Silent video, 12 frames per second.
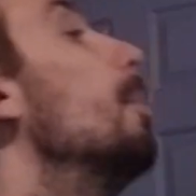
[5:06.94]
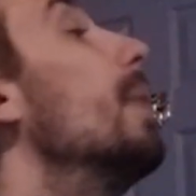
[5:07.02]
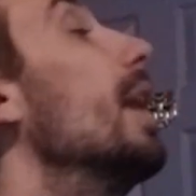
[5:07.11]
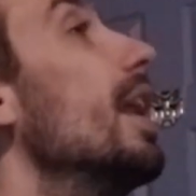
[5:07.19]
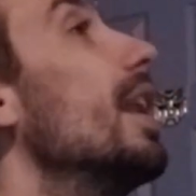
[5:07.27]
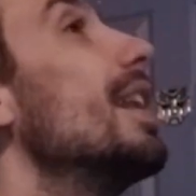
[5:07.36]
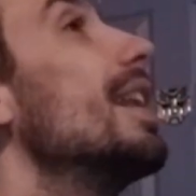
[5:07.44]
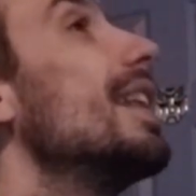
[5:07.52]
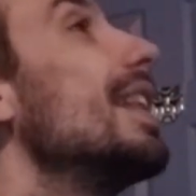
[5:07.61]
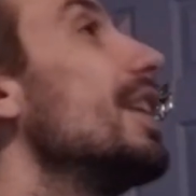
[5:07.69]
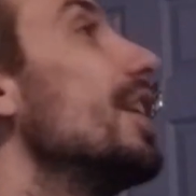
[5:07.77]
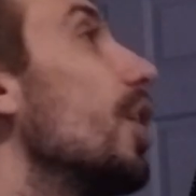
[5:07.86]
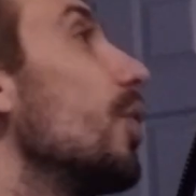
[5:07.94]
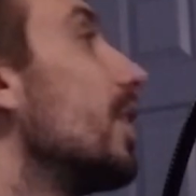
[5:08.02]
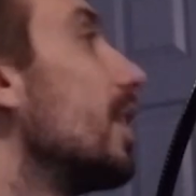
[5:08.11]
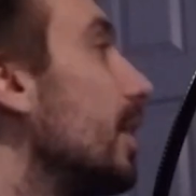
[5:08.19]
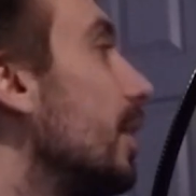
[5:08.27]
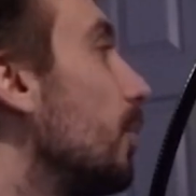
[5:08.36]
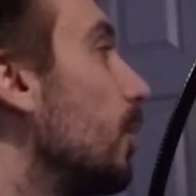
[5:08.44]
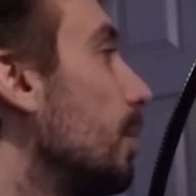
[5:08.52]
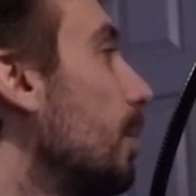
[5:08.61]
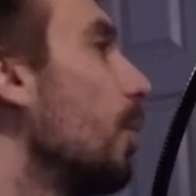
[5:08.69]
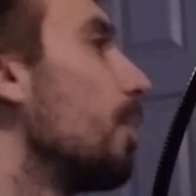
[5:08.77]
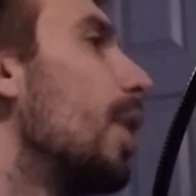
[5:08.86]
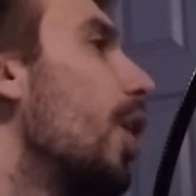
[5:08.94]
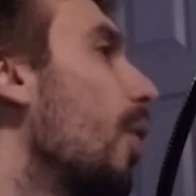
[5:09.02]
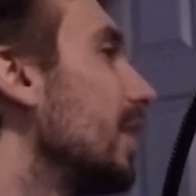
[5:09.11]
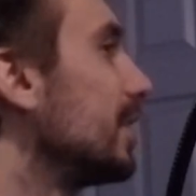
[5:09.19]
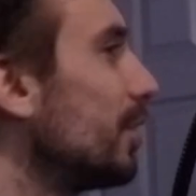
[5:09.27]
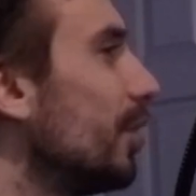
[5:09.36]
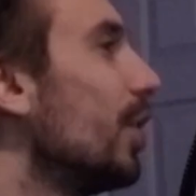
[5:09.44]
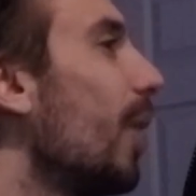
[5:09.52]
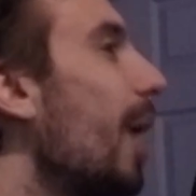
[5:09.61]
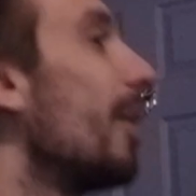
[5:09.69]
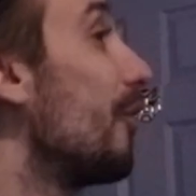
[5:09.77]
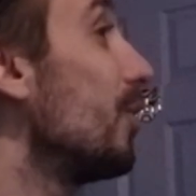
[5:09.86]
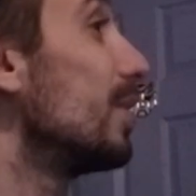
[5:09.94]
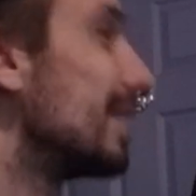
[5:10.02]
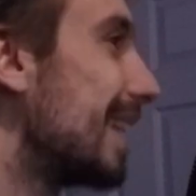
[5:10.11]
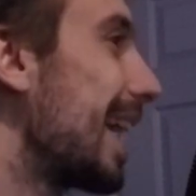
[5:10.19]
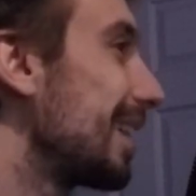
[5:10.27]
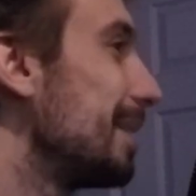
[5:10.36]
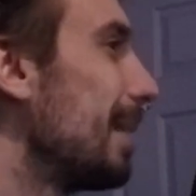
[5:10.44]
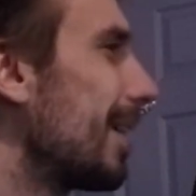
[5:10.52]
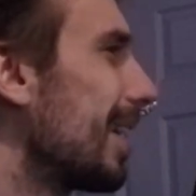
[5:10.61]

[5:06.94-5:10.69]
But you know, the moment with Poe, I still don't know how I feel exactly about it.